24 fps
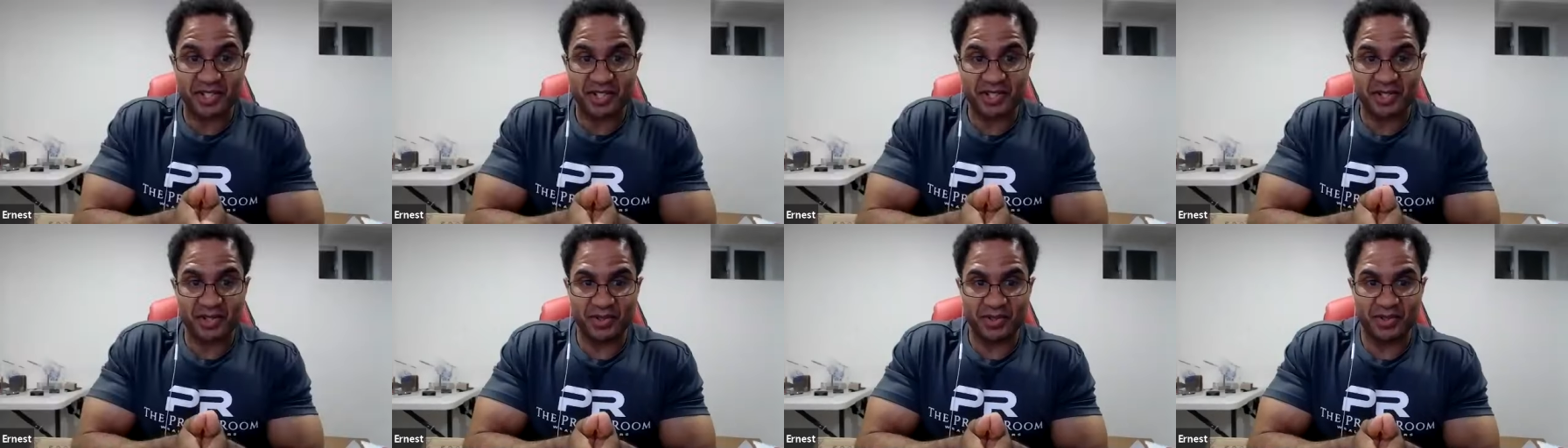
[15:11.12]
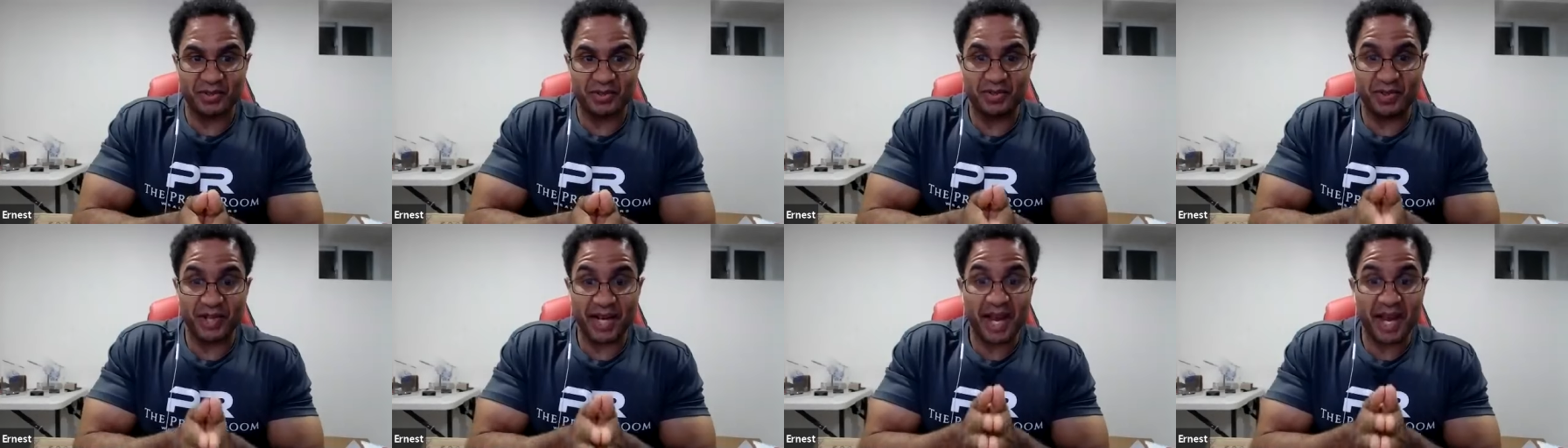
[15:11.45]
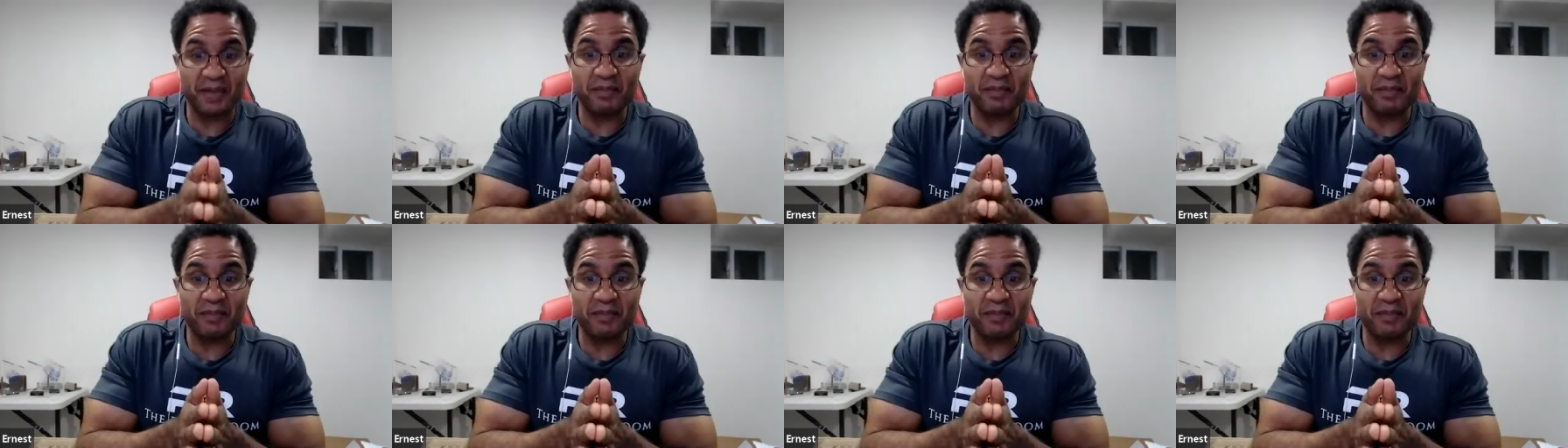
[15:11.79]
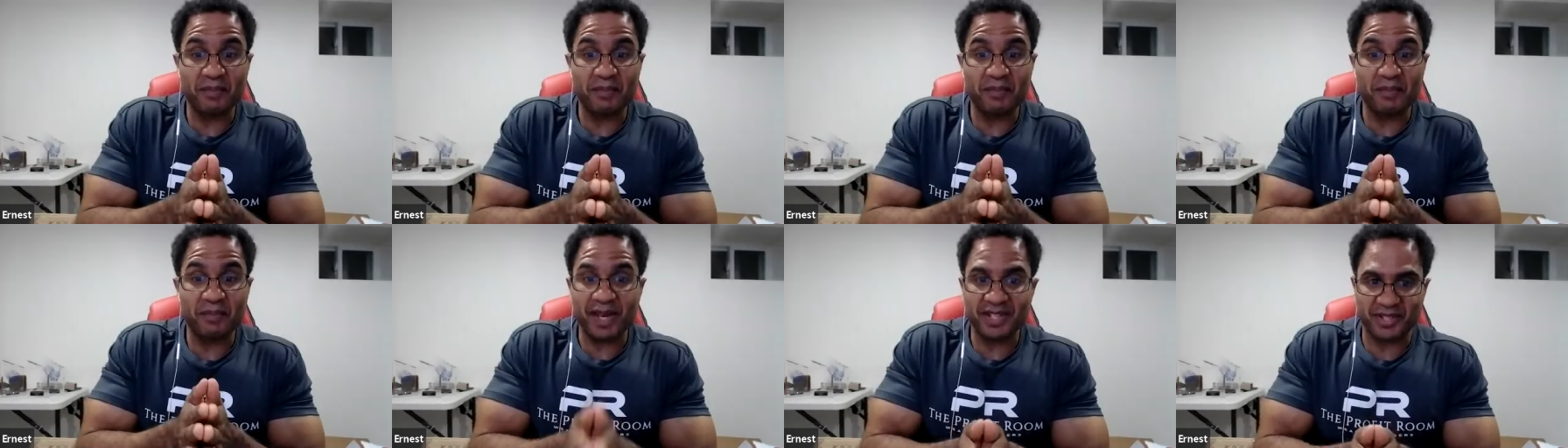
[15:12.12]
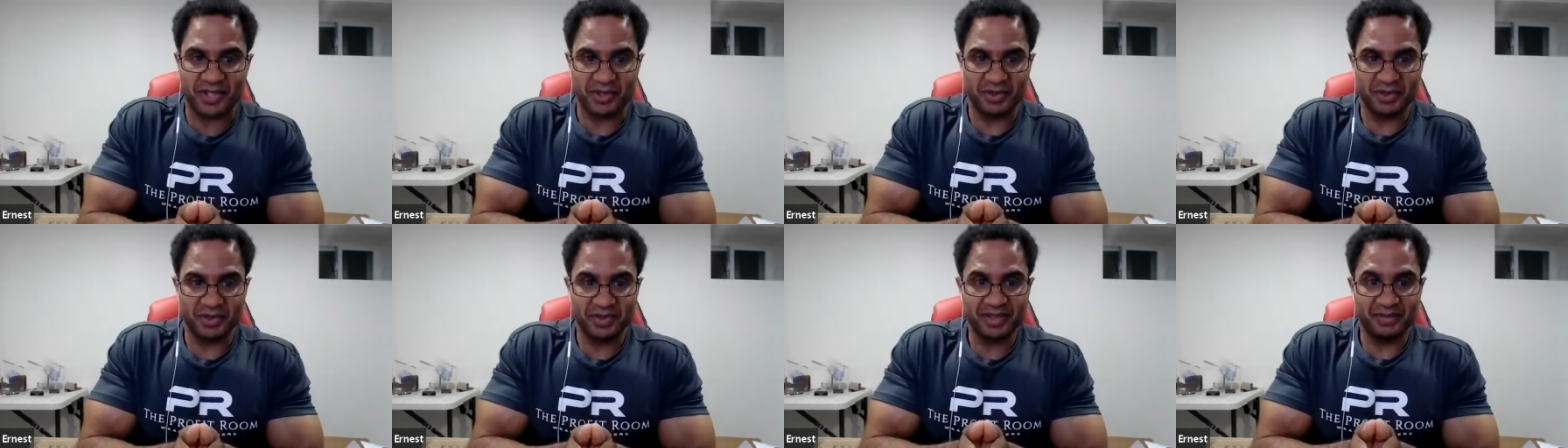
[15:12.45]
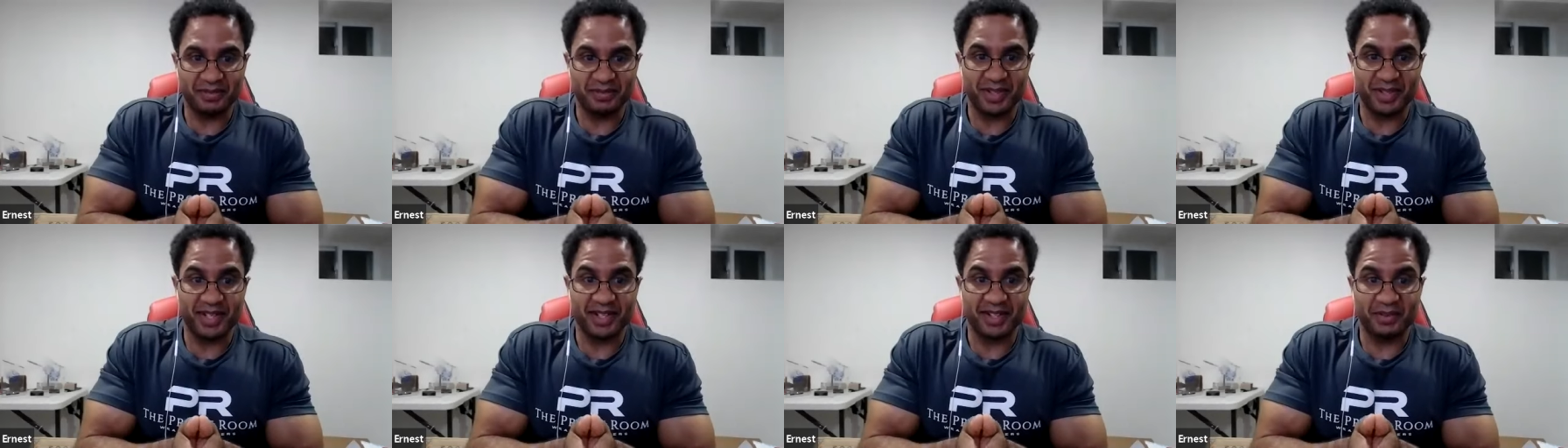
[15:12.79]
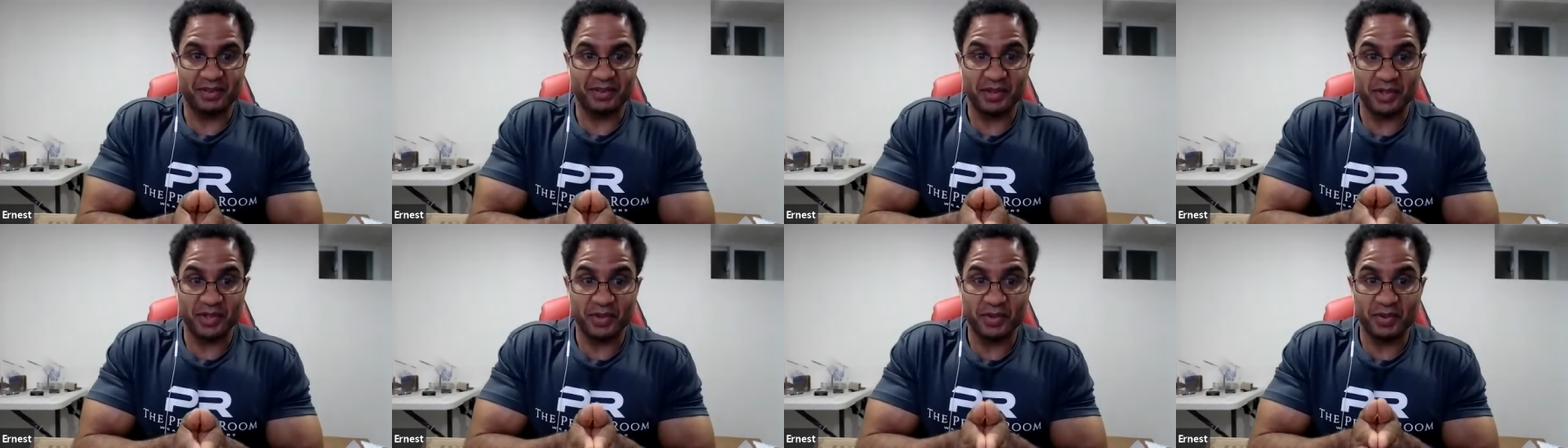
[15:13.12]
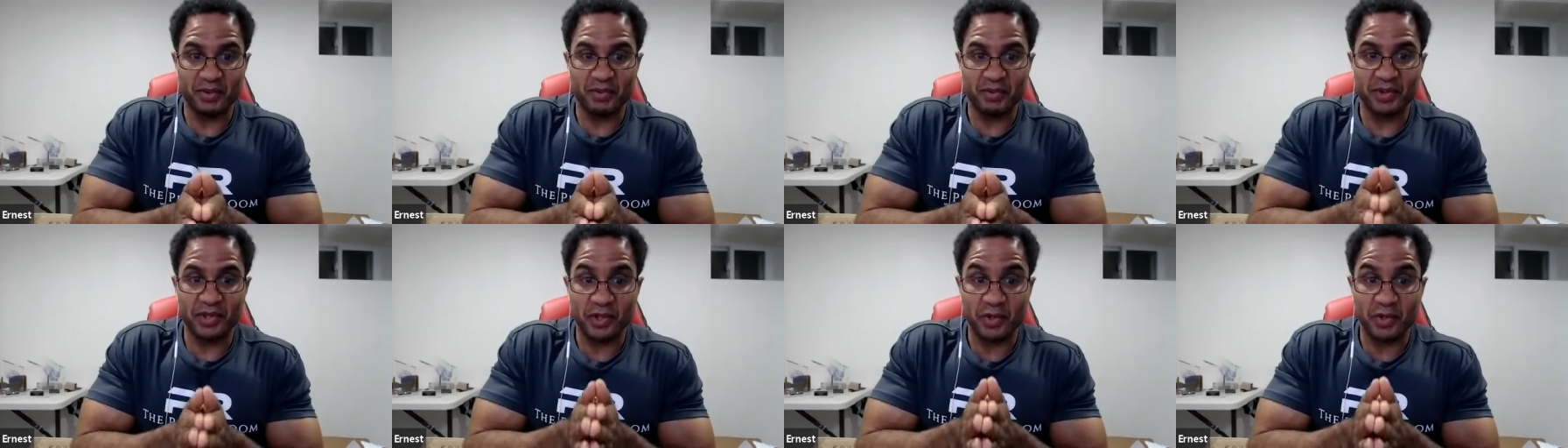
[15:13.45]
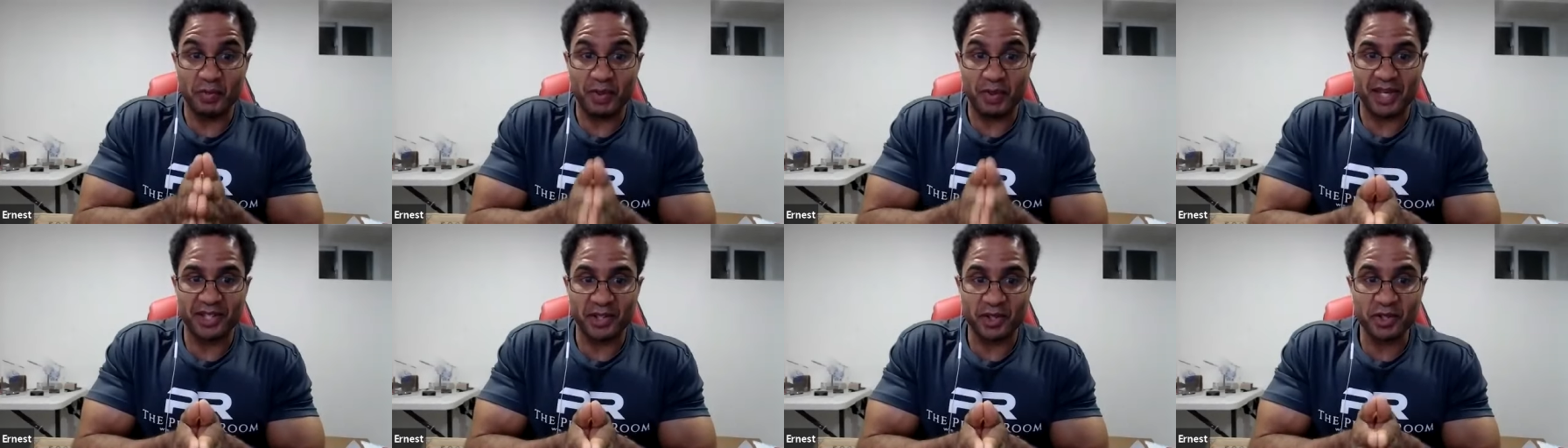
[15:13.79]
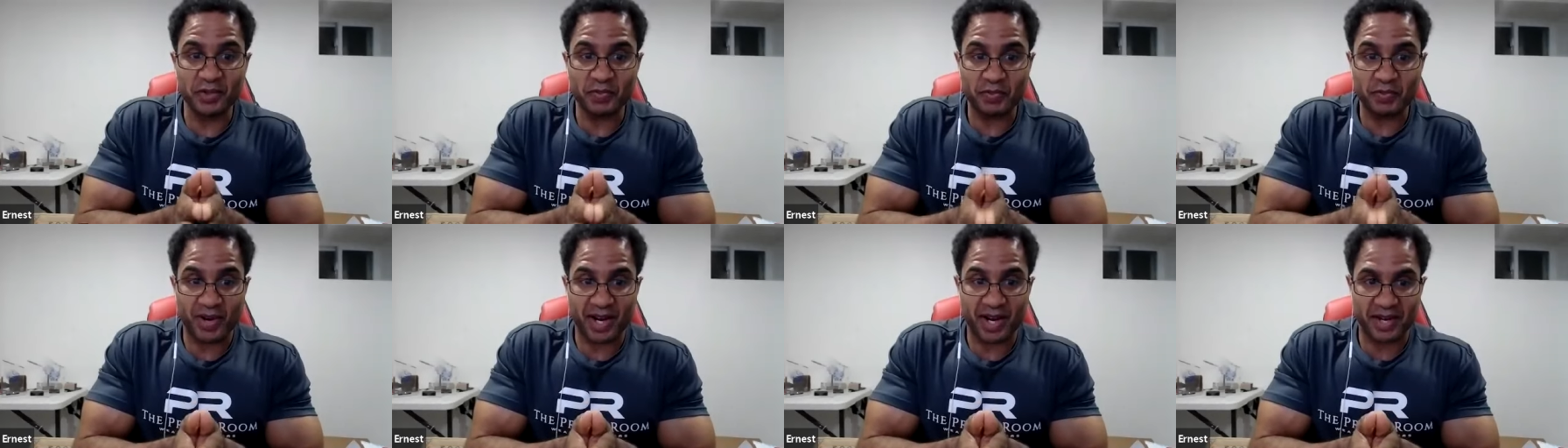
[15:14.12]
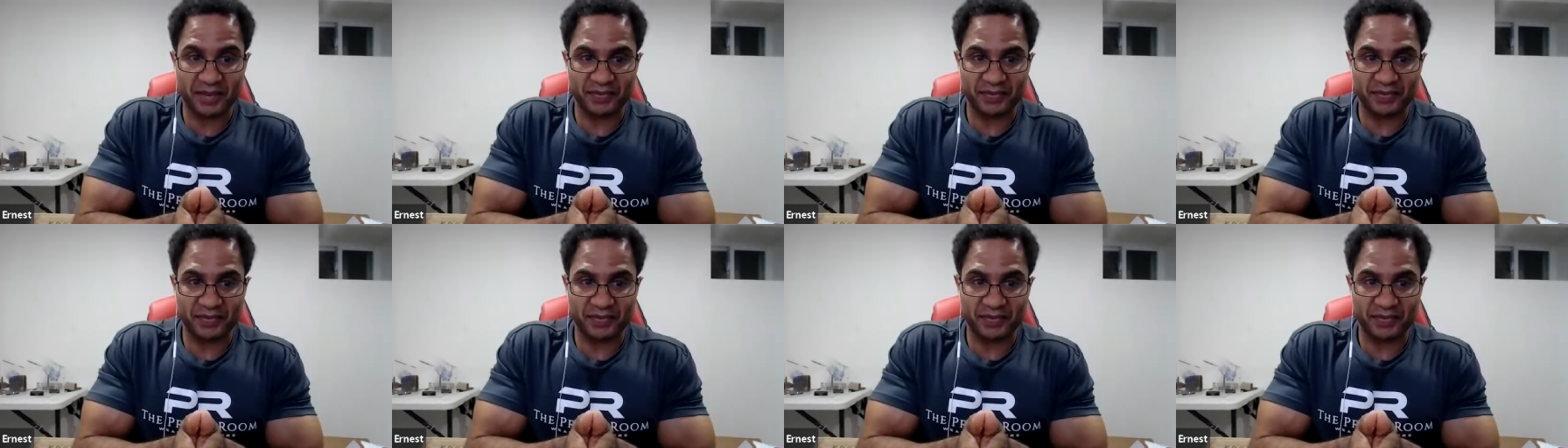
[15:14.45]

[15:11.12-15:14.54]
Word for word: you when I messaged you? When you made